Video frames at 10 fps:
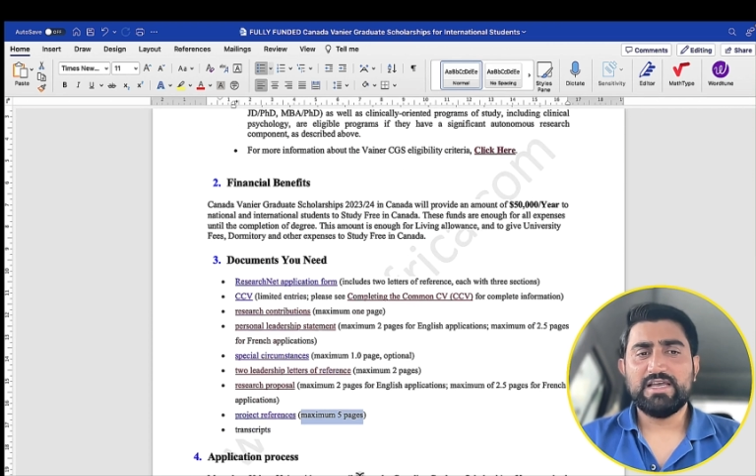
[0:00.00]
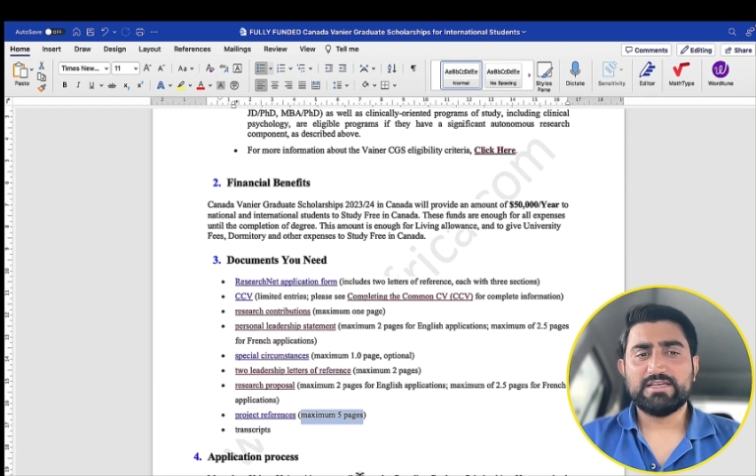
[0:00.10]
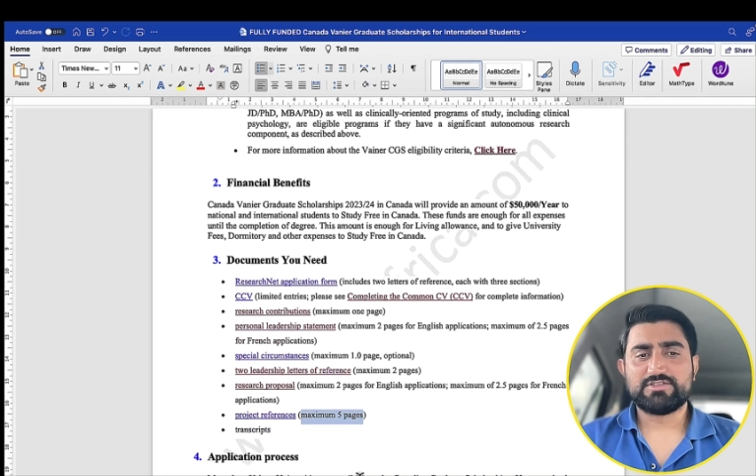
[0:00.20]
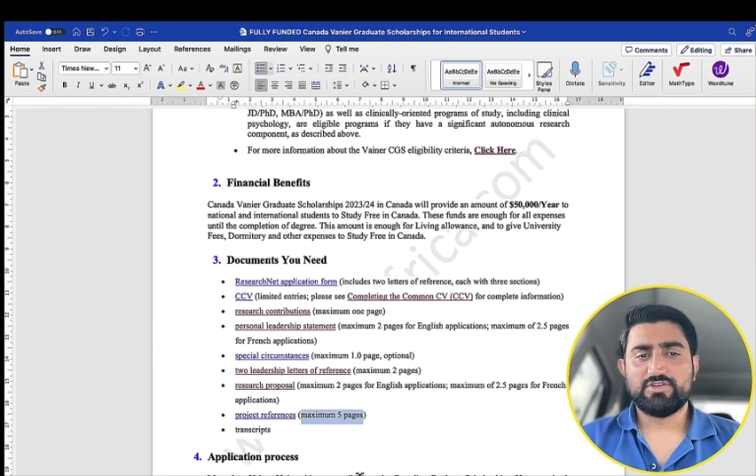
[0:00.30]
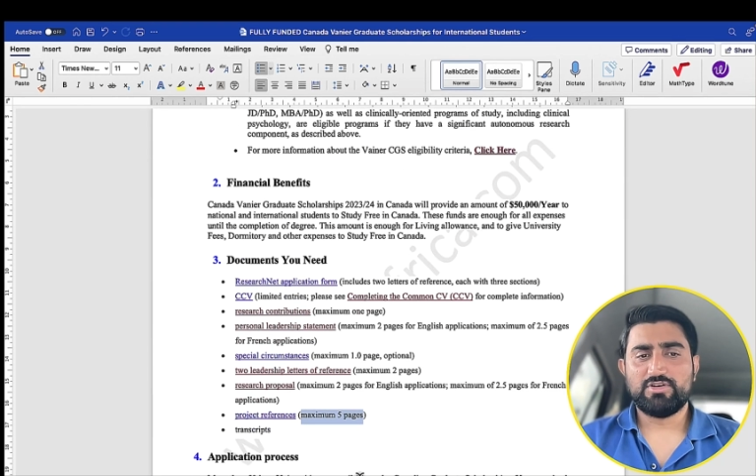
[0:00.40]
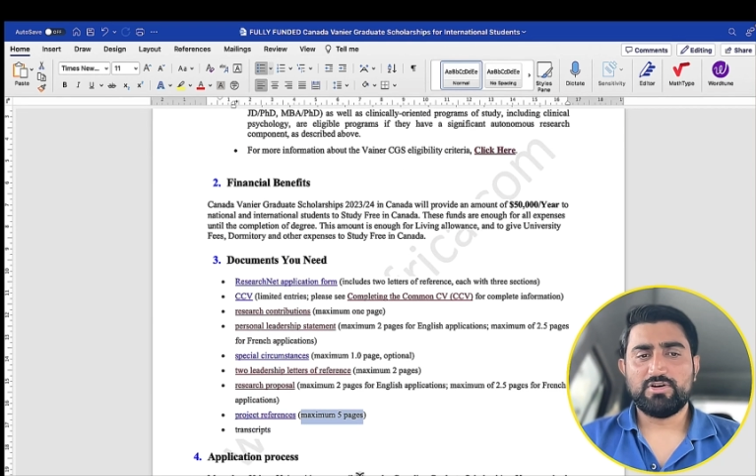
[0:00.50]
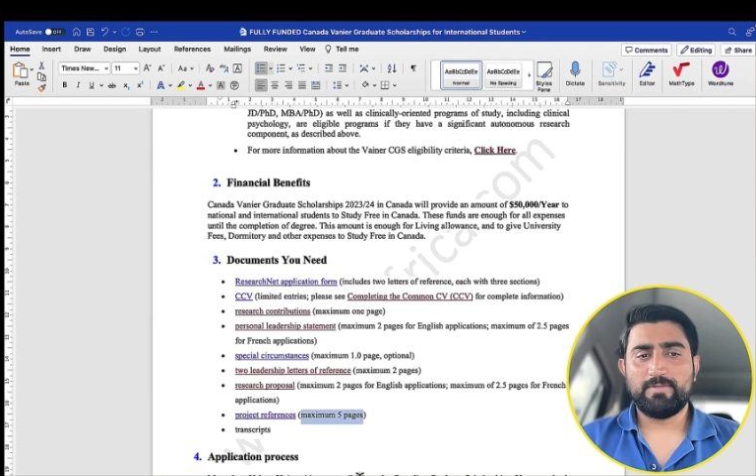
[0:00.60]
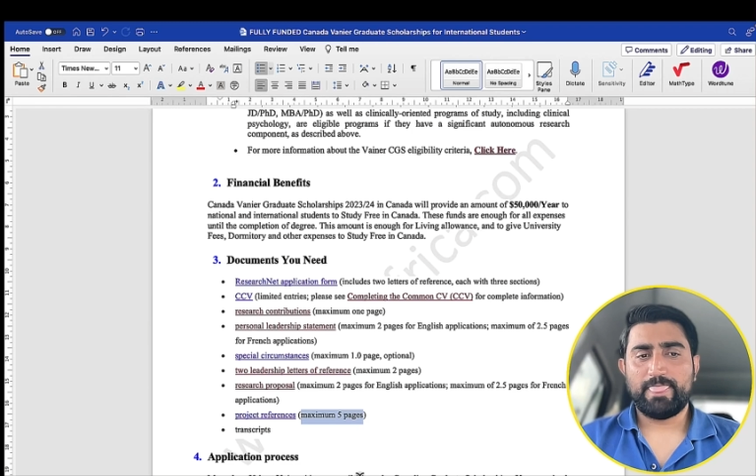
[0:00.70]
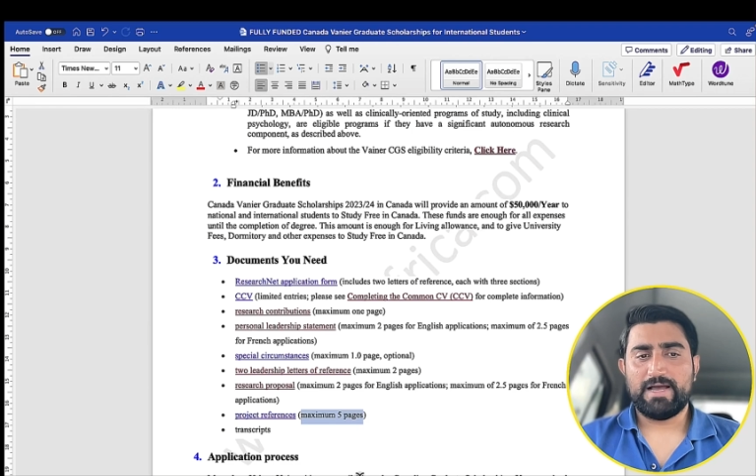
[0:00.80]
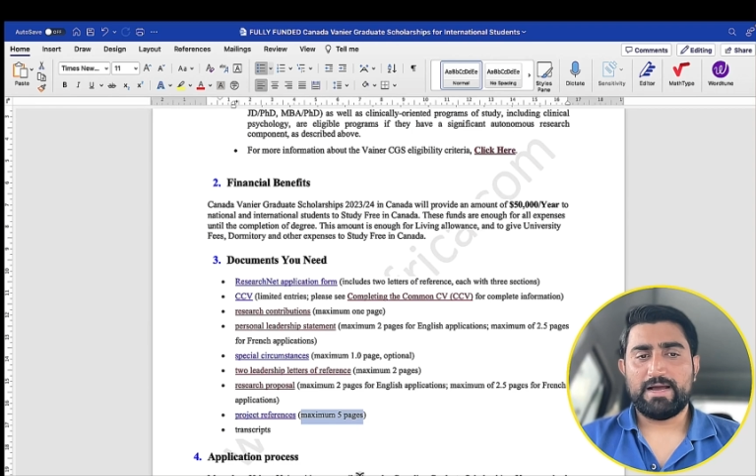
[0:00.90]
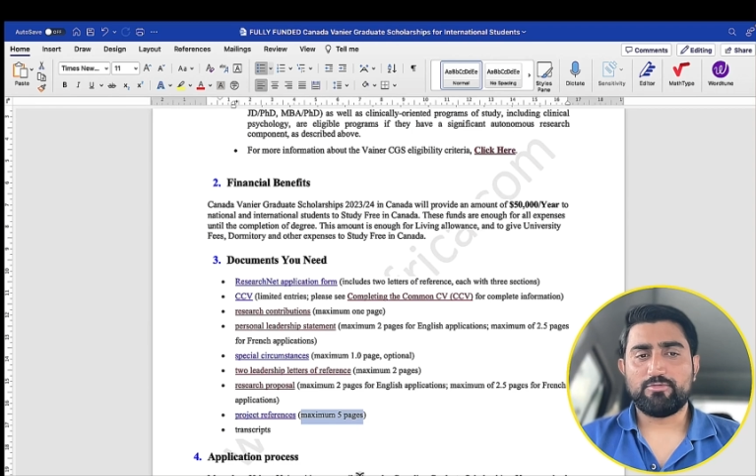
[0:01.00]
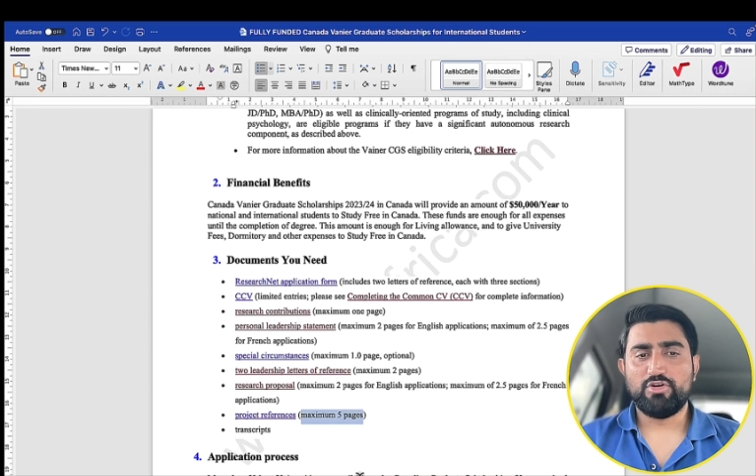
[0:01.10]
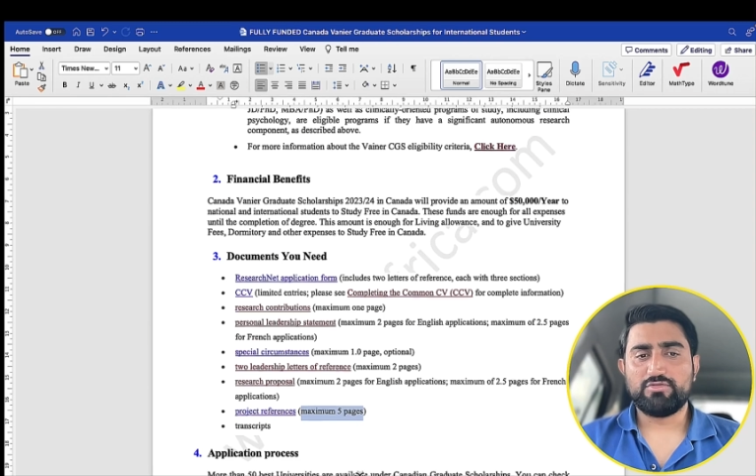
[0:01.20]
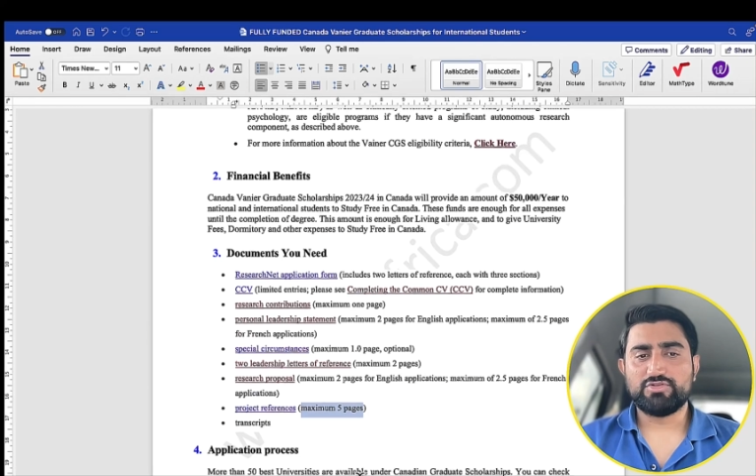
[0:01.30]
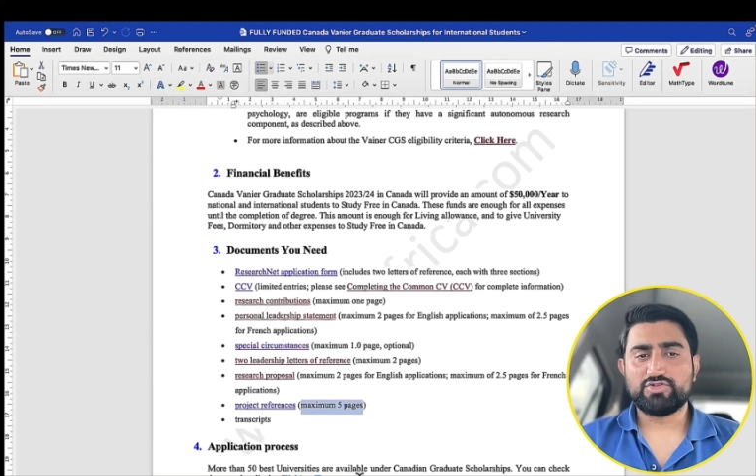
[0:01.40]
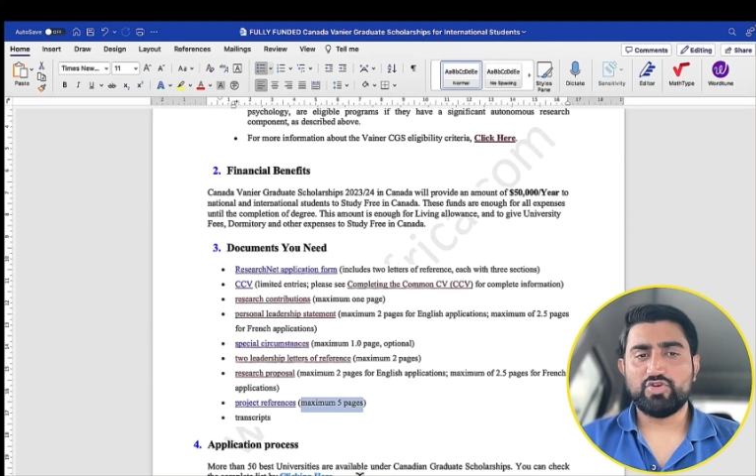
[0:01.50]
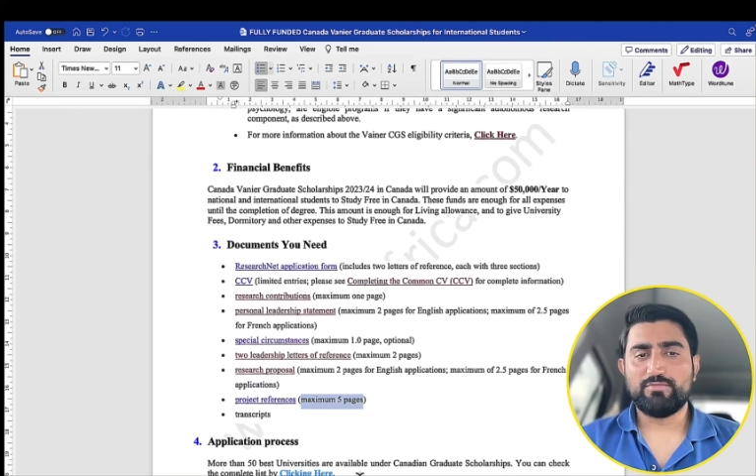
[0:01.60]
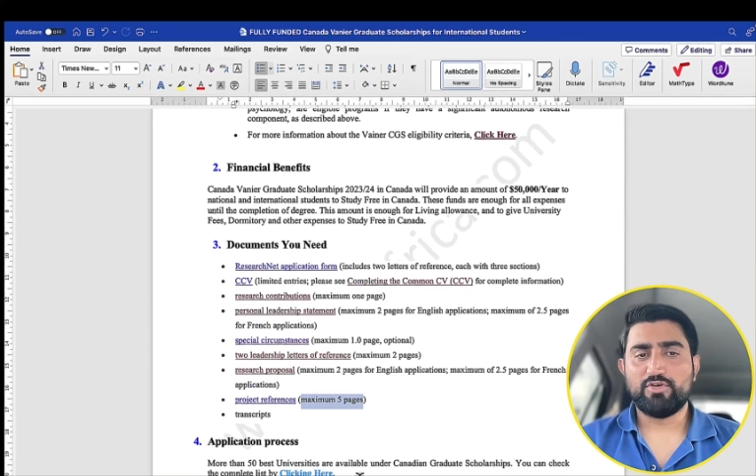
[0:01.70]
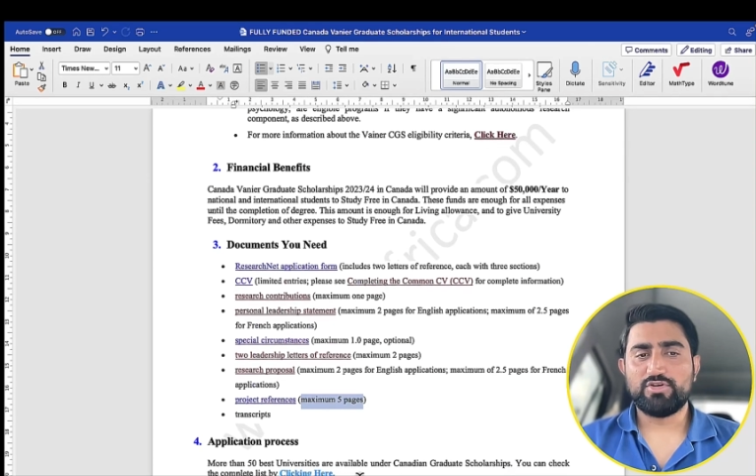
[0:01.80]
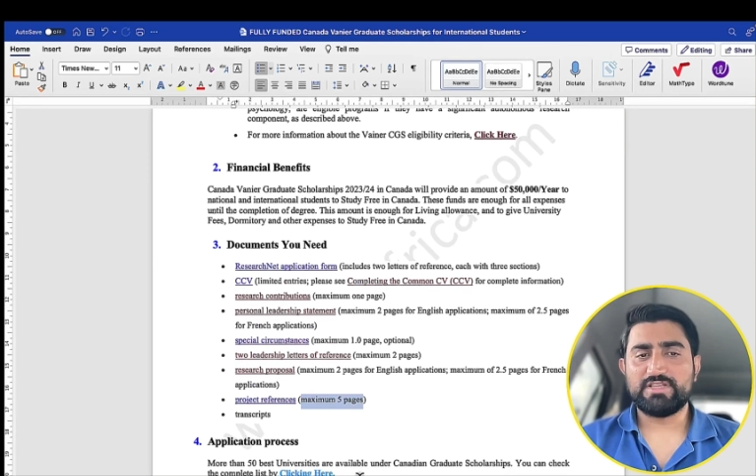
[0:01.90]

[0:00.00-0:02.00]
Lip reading: So I'm going to show more